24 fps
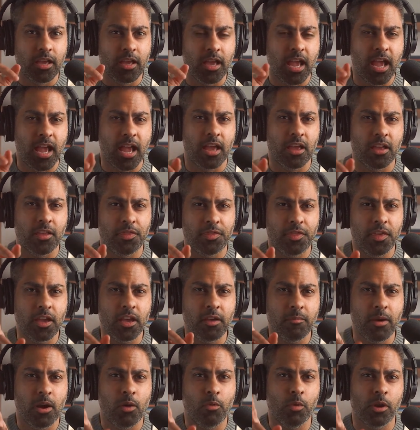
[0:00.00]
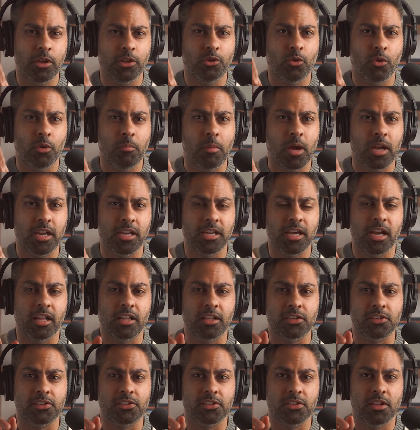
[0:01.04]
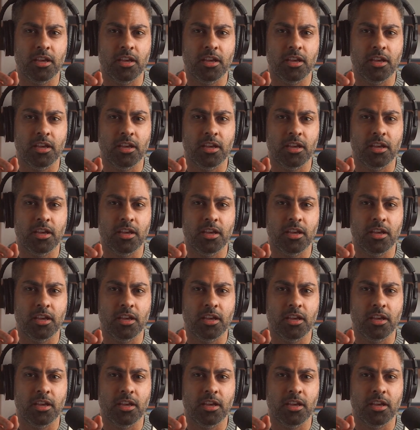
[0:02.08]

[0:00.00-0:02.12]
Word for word: eh, think about what your money dial is.